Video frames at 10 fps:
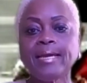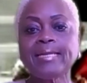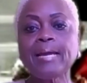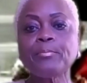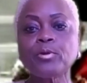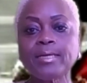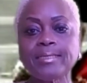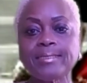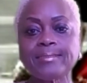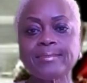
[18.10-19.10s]
And I'm
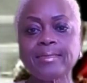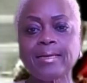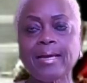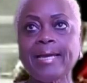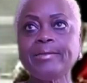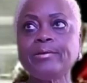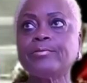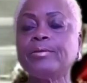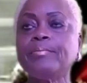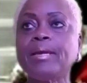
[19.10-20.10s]
running. I don't
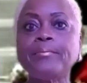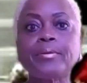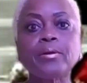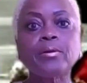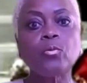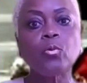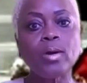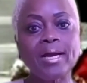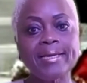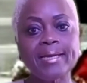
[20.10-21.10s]
remember
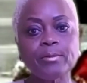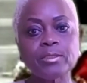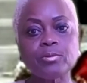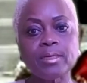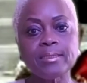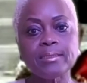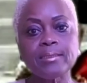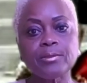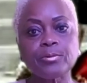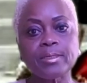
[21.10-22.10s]
why I was running
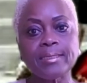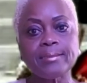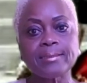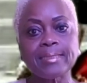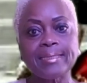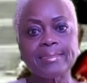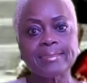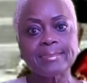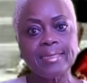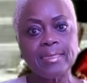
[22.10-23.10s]
in a race at the
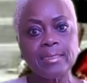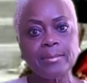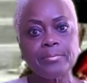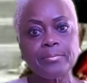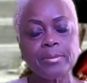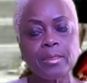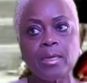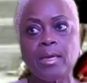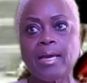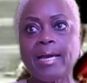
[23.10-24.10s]
stadium.
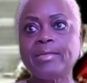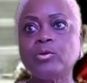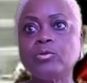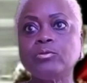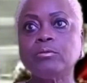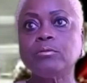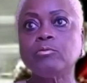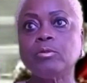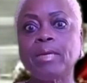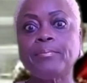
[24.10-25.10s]
I don't
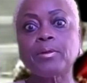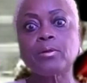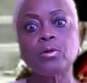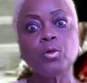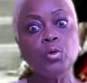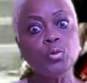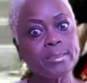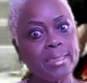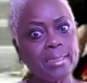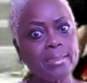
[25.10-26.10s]
remember who
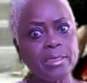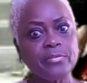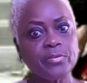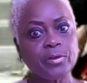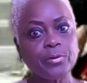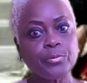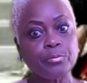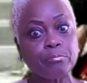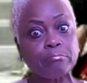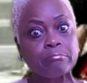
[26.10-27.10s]
signed me up for
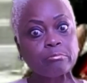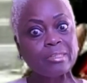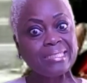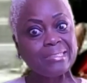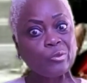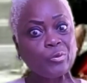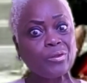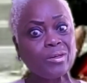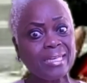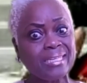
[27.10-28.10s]
running, who
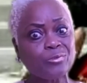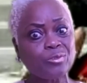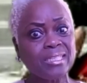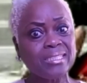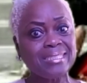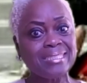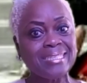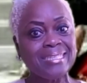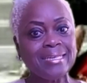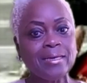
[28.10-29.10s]
thought I could run.
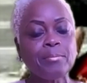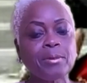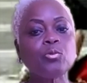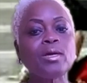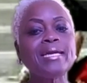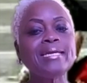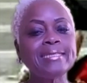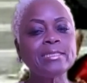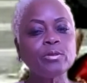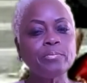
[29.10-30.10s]
But what I
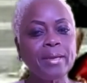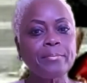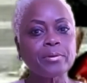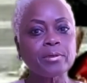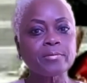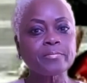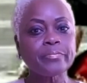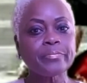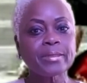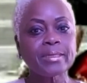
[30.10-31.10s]
did remember
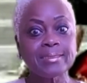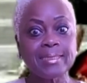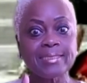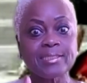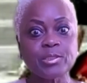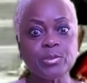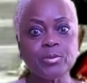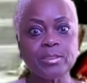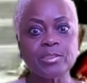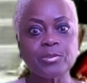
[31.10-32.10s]
is that as
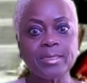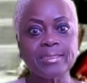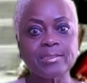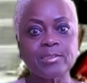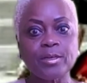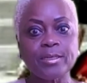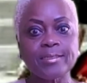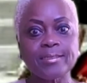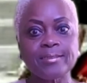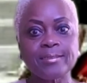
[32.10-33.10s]
soon as the race
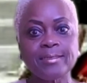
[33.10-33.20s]
started,